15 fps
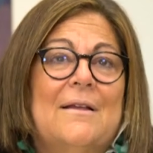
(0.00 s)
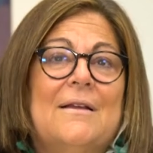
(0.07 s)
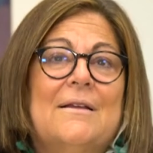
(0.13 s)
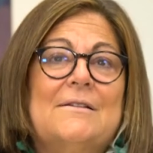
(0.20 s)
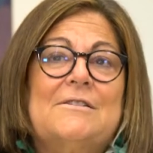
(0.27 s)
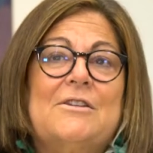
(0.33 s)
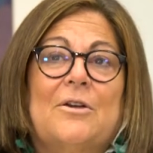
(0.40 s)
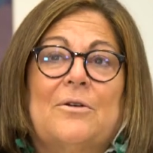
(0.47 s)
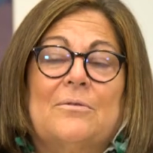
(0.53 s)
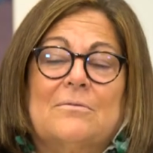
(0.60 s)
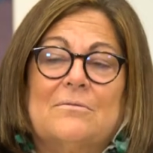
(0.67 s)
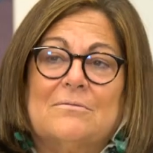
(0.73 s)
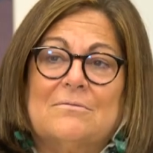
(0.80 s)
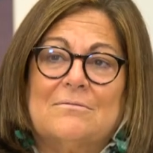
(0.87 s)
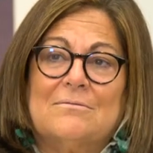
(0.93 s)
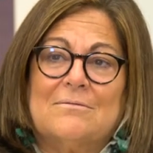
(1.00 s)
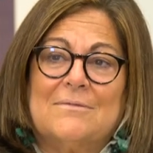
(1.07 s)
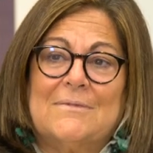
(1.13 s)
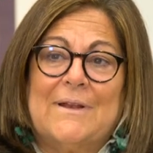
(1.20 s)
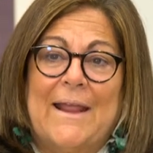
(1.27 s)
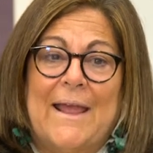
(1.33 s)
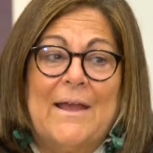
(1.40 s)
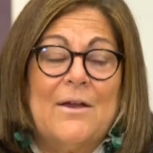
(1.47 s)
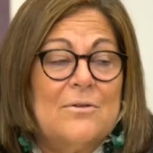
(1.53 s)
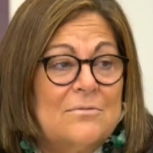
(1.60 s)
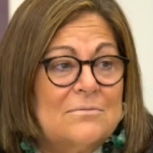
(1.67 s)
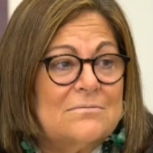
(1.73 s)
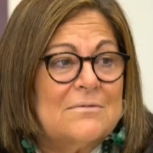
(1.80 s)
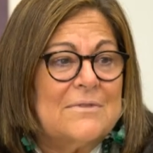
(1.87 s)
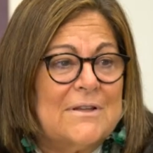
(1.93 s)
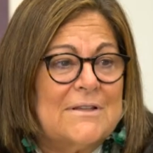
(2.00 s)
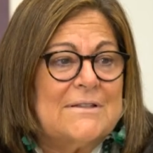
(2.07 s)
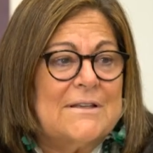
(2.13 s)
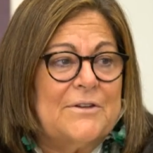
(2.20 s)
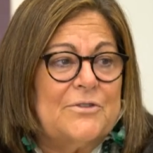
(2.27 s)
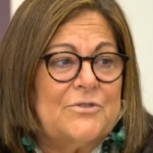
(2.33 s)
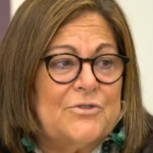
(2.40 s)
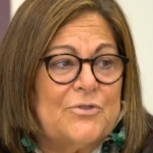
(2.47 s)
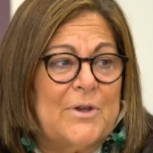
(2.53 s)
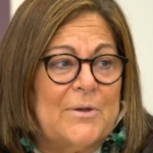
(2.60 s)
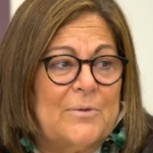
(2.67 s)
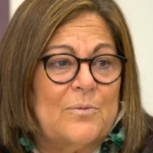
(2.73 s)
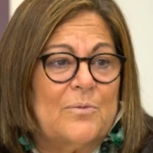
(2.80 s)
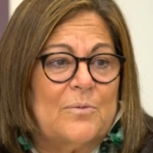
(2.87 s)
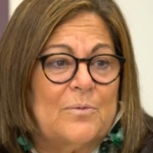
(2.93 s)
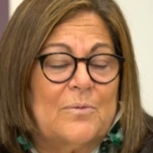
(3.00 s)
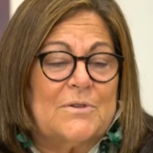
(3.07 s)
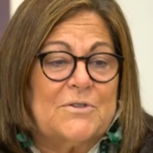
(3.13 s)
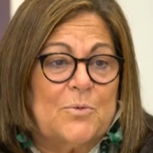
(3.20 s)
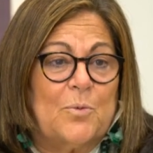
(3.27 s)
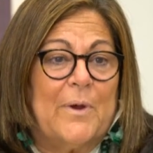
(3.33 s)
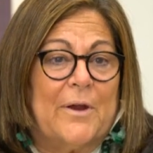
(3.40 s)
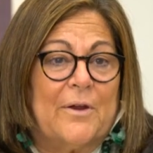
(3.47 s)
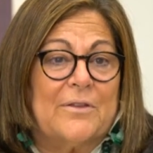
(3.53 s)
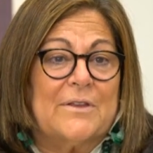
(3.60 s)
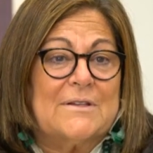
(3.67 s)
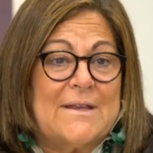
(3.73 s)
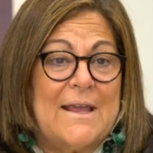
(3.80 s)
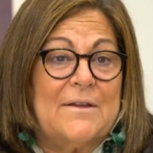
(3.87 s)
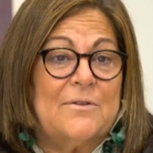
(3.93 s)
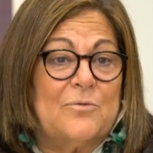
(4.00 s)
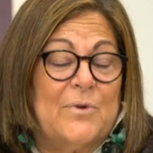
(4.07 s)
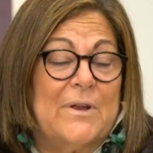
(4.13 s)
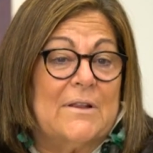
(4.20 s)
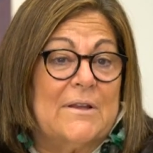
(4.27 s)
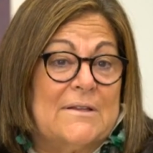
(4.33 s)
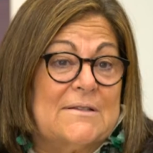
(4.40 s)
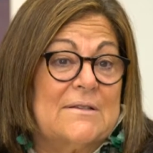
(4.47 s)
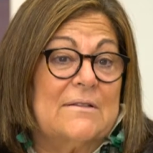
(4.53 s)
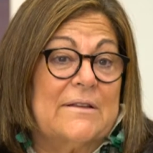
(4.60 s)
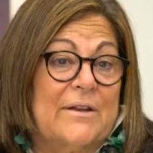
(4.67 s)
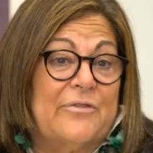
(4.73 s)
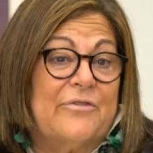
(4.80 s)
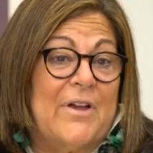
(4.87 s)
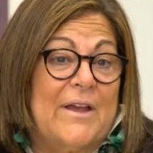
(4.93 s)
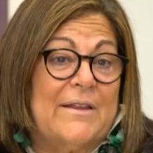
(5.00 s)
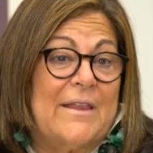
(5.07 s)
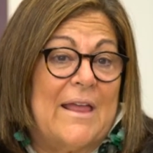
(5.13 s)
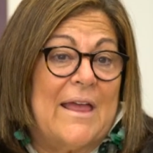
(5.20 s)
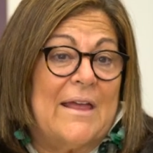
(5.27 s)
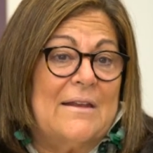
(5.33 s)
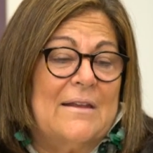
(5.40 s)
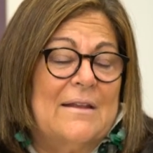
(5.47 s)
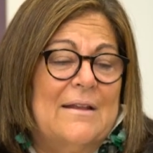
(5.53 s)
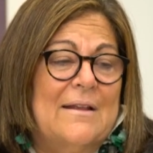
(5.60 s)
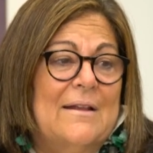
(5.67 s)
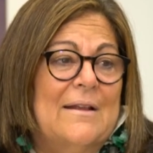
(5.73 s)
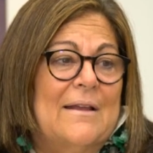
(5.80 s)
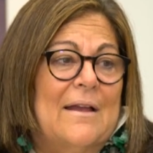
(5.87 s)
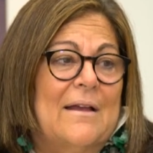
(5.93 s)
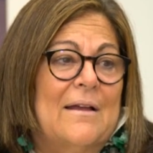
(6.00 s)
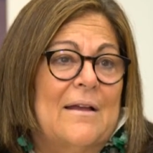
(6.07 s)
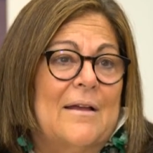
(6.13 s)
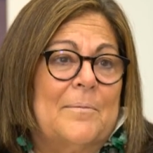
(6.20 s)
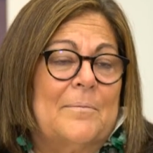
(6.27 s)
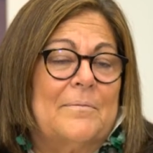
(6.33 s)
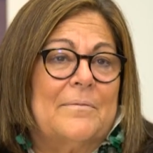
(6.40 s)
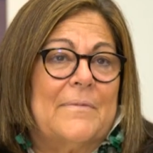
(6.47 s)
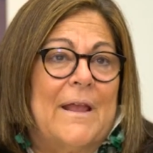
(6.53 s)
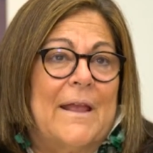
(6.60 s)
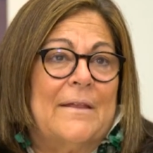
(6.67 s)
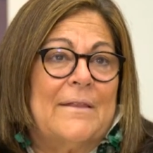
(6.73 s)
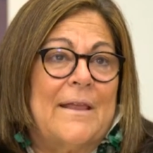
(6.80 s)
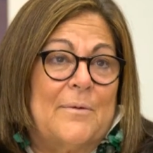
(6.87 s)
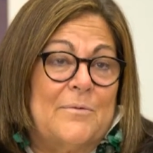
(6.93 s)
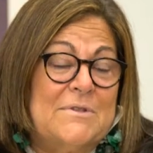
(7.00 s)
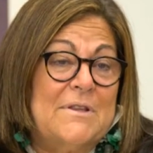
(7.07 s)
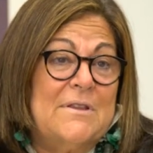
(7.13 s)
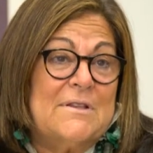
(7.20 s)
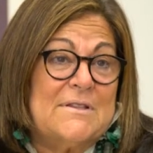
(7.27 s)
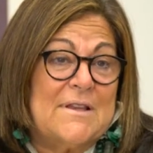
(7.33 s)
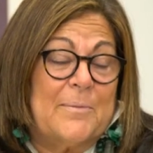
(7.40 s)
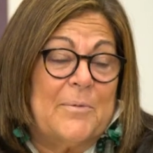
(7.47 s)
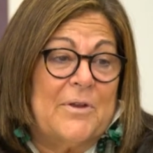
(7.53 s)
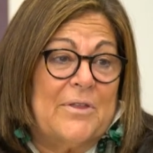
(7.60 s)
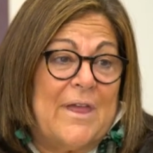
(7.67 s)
So now this industry was aware, the tent really solidified that. And that was in the summer.